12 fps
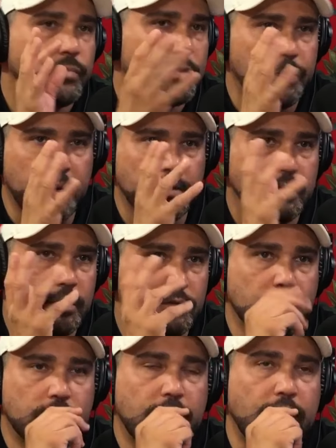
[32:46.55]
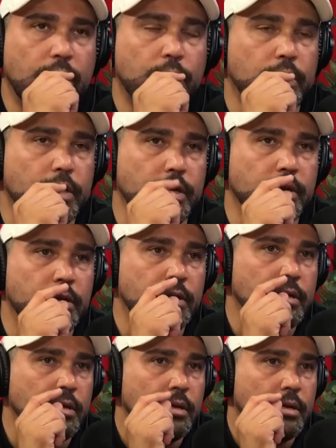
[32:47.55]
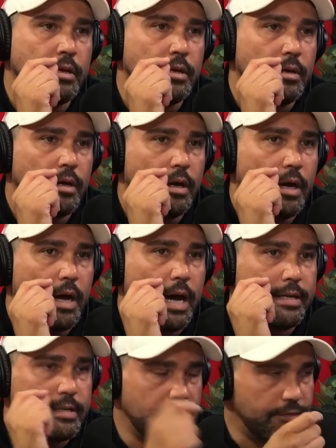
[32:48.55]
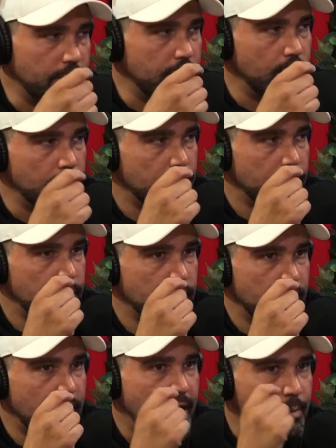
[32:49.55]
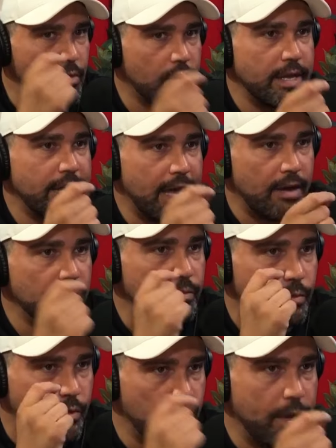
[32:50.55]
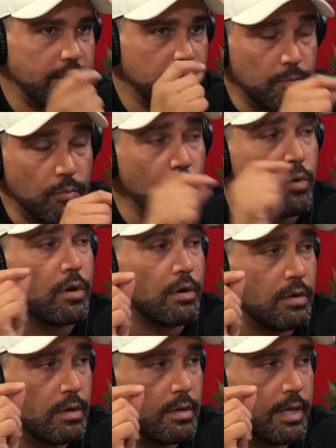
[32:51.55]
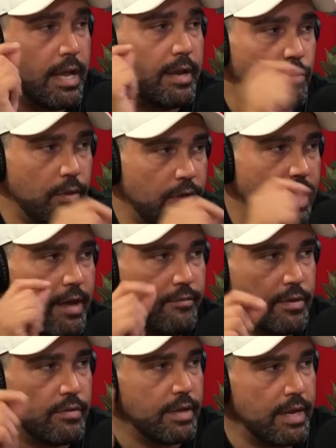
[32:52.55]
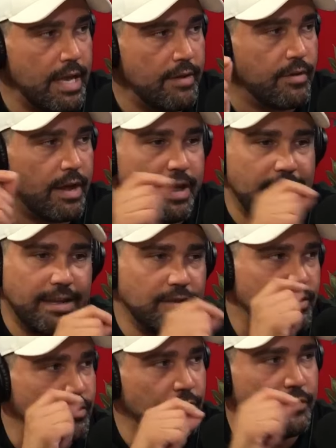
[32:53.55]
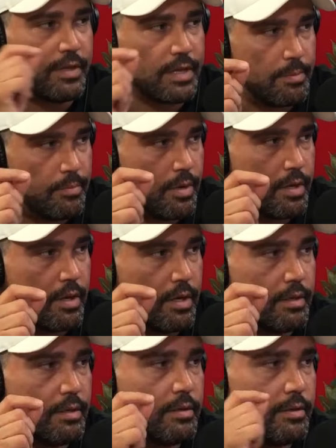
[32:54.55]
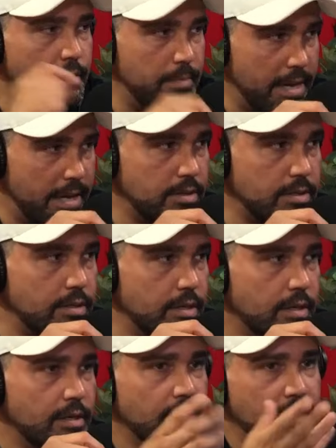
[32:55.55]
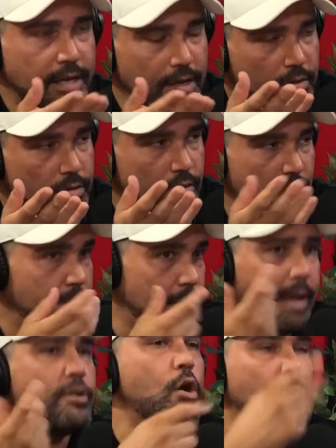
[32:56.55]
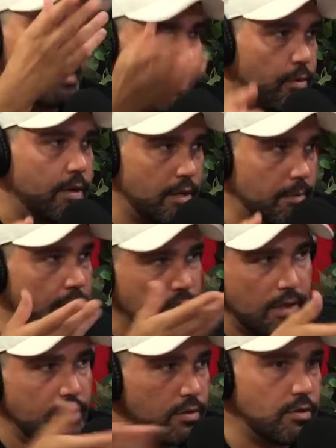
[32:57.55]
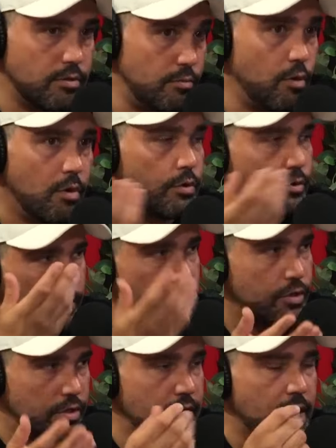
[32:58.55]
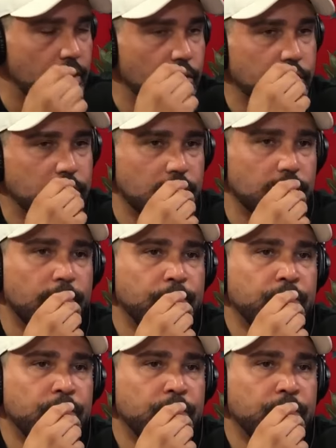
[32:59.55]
Depend, just how I work it in. I definitely don't. I'm working out with weights more and with heavier than I ever had, and I just don't feel like I'm putting on the mass like I used to. I know I'm not putting on the mass, right? We're older. You're just not going to.